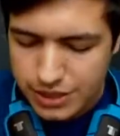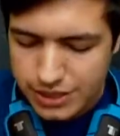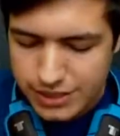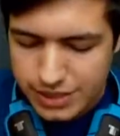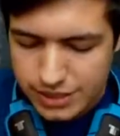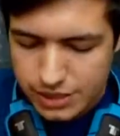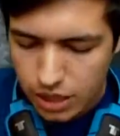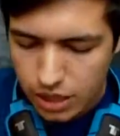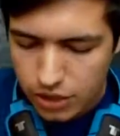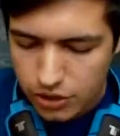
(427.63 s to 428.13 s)

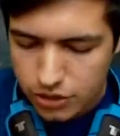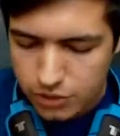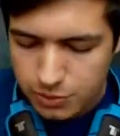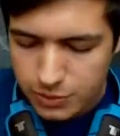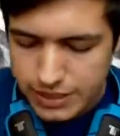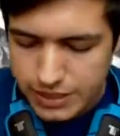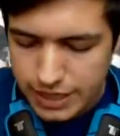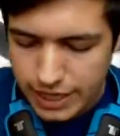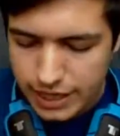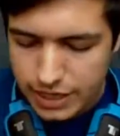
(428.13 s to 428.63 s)
This is
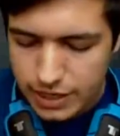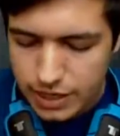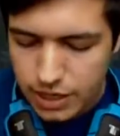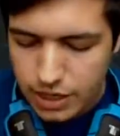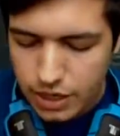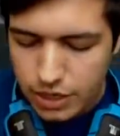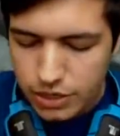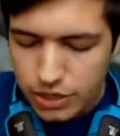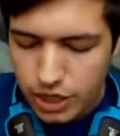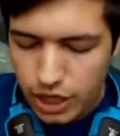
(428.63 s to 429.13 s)
100%
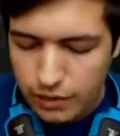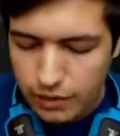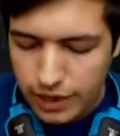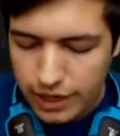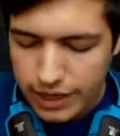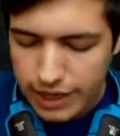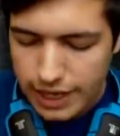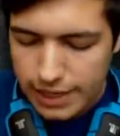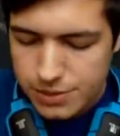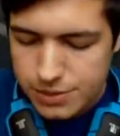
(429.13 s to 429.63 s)

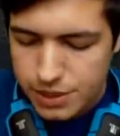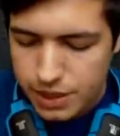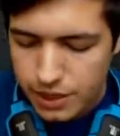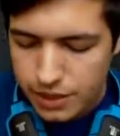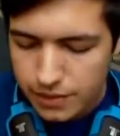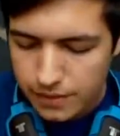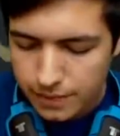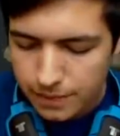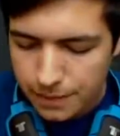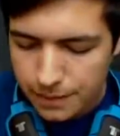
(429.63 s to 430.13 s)
direct
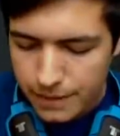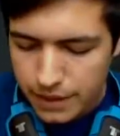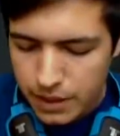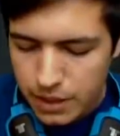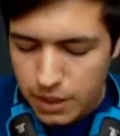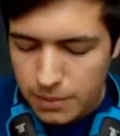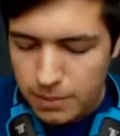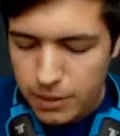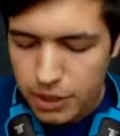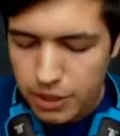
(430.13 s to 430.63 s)
capture.
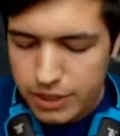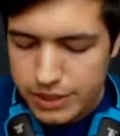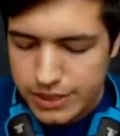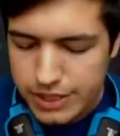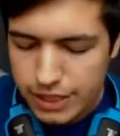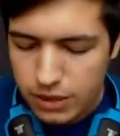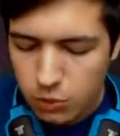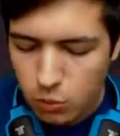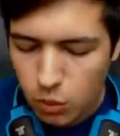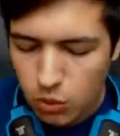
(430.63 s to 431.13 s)
But you can
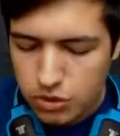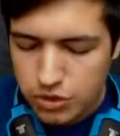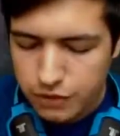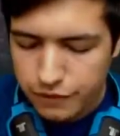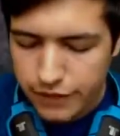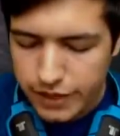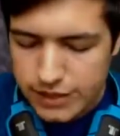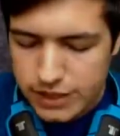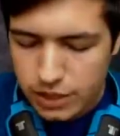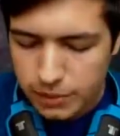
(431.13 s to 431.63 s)
see the
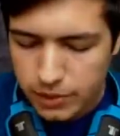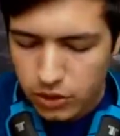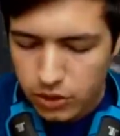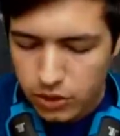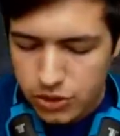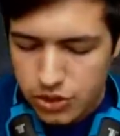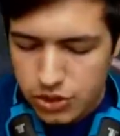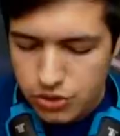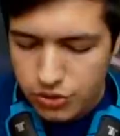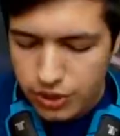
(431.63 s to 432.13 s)
water effects coming on your